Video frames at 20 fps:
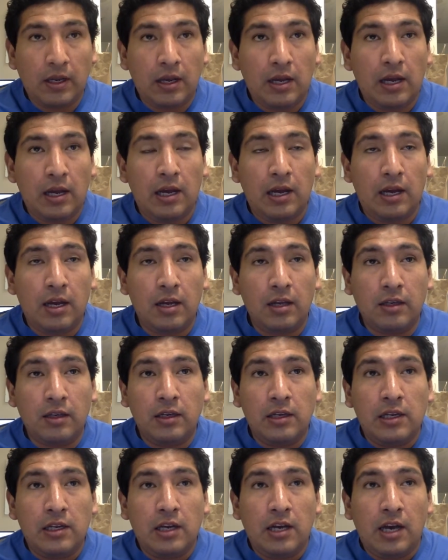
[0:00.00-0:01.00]
and
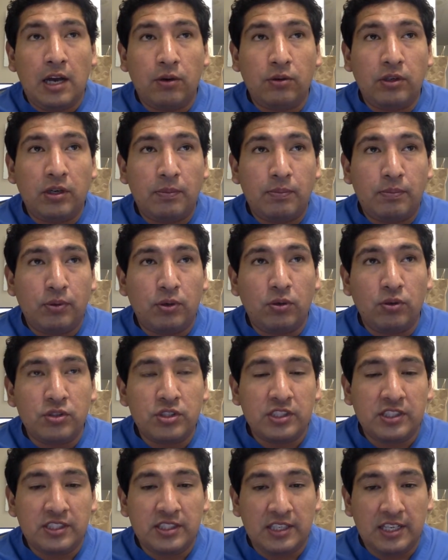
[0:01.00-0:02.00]
our approach
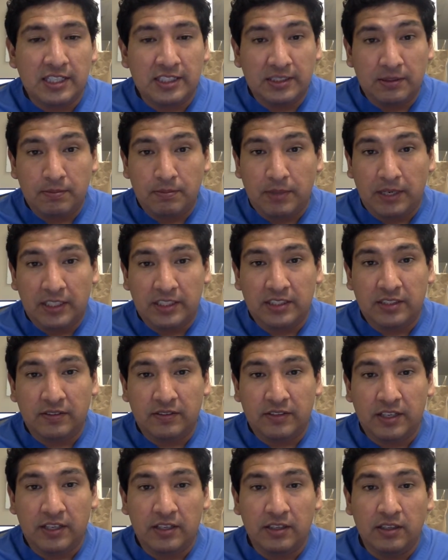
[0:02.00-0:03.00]
is less invasive
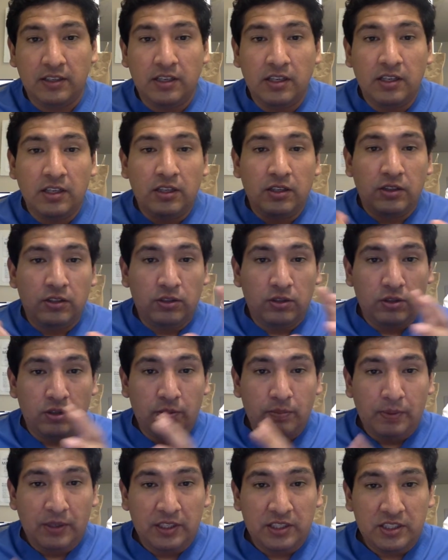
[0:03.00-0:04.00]
than the other
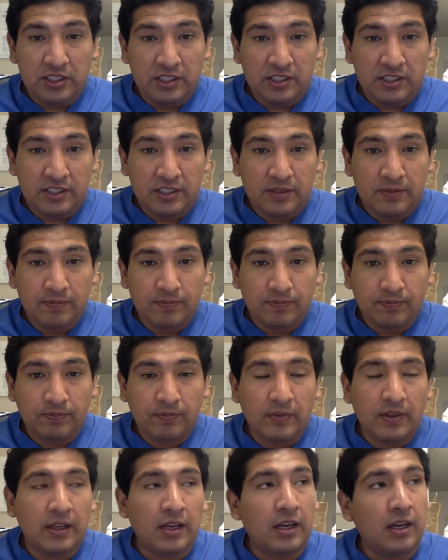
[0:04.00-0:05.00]
patients.
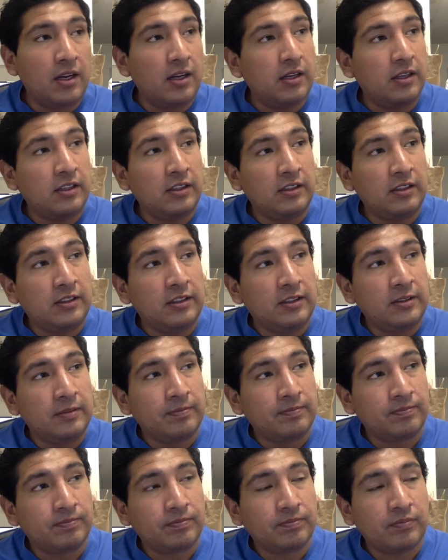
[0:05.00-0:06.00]
And
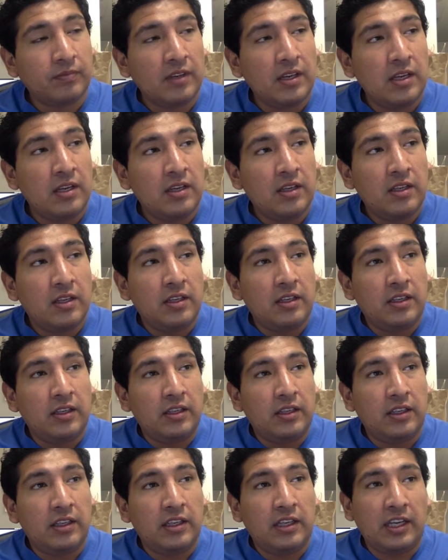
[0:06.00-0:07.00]

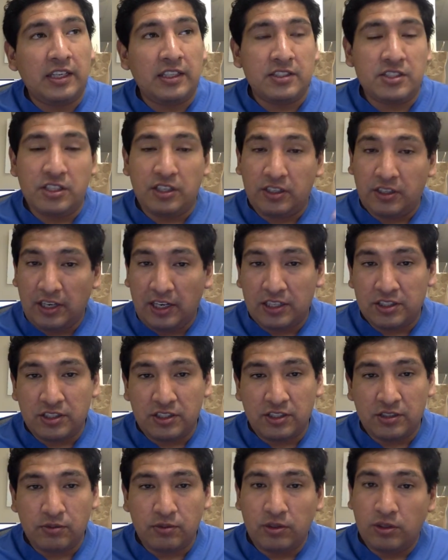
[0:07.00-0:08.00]
in case she
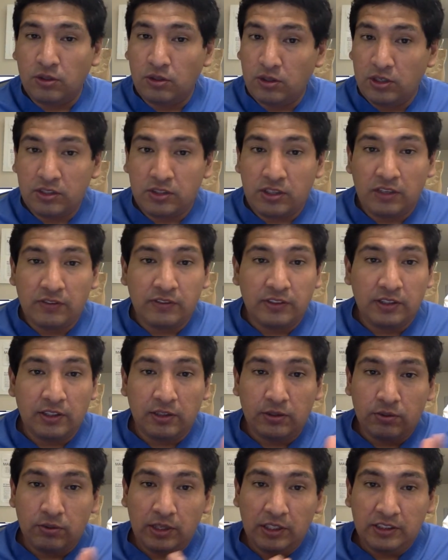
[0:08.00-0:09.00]
crashes, we're not going to transfer her
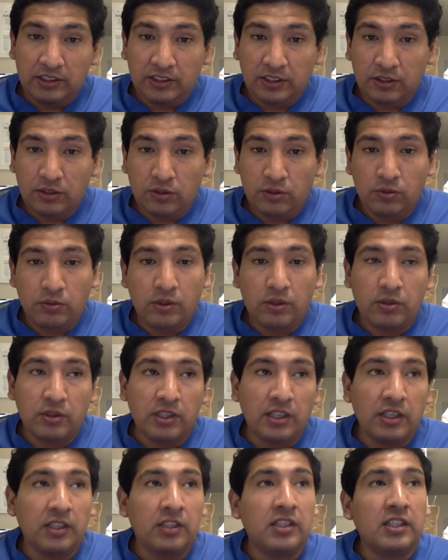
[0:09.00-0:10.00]
to ICU. We're going
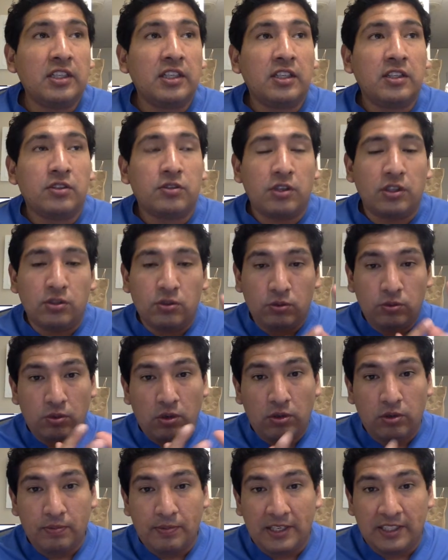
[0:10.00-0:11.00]
to try to do
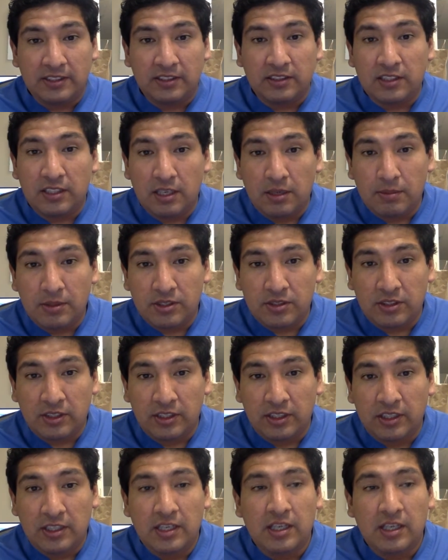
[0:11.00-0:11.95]
our best in telemetry.